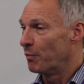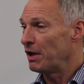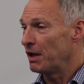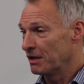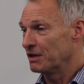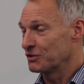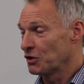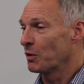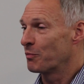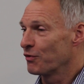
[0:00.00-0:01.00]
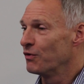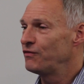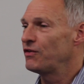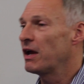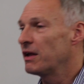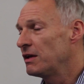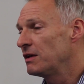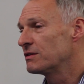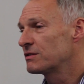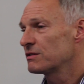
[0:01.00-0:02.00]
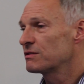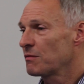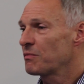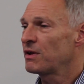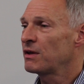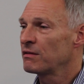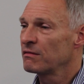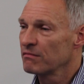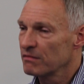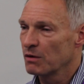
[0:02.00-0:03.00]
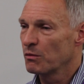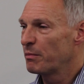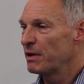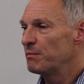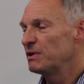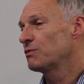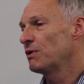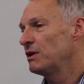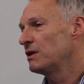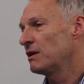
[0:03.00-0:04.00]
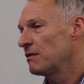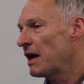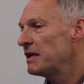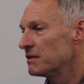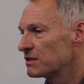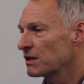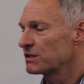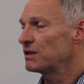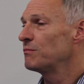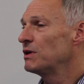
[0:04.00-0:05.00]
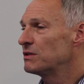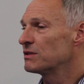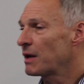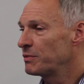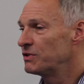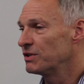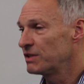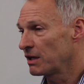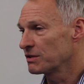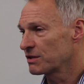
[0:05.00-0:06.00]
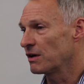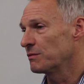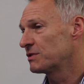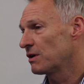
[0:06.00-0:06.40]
be, and it's not approved yet, is something that will be between an 8 and 16 metres aperture telescope.